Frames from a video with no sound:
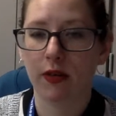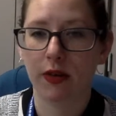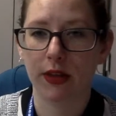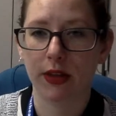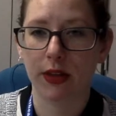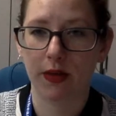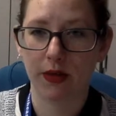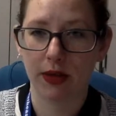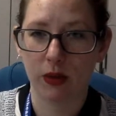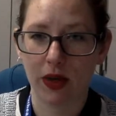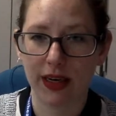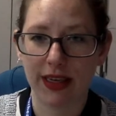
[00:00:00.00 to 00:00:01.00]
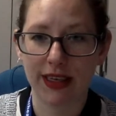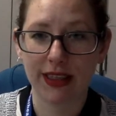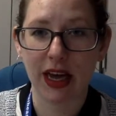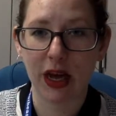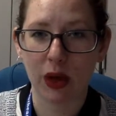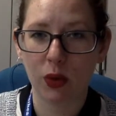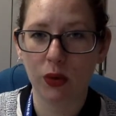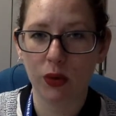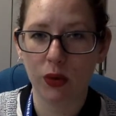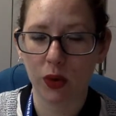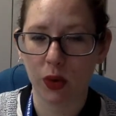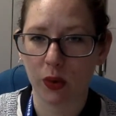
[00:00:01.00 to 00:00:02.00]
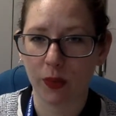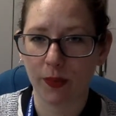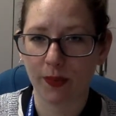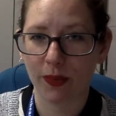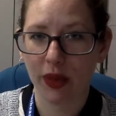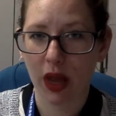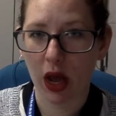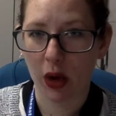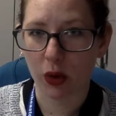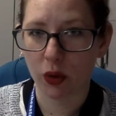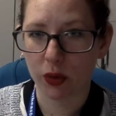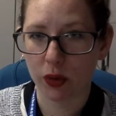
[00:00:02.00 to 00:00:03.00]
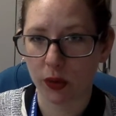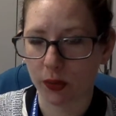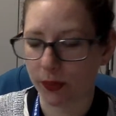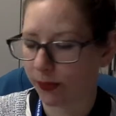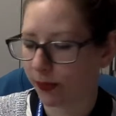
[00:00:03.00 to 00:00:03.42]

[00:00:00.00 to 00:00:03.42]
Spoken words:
First off, this one is un couteau. Un couteau.